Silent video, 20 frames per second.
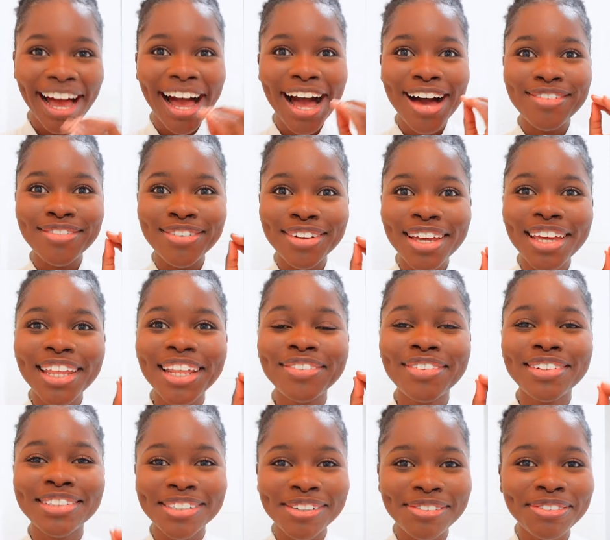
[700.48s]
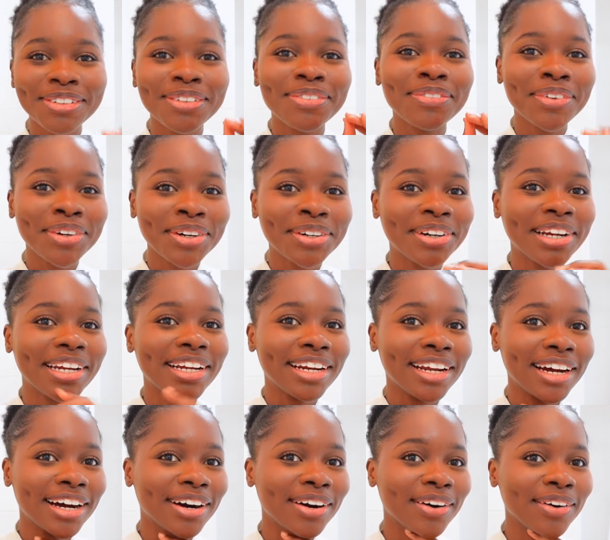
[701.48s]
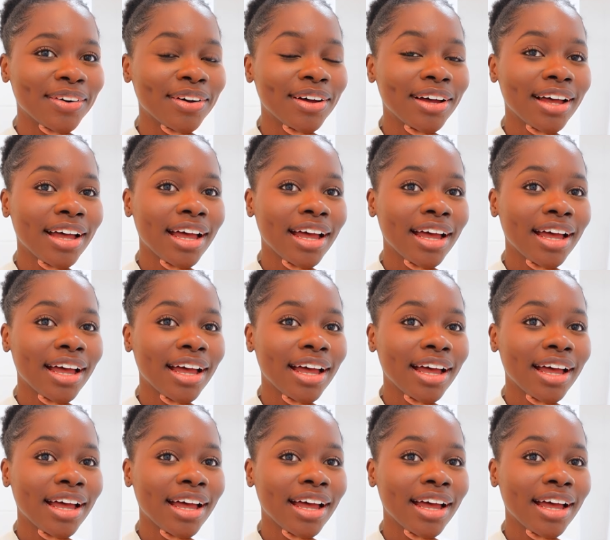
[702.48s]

I'm looking at myself in the mirror right now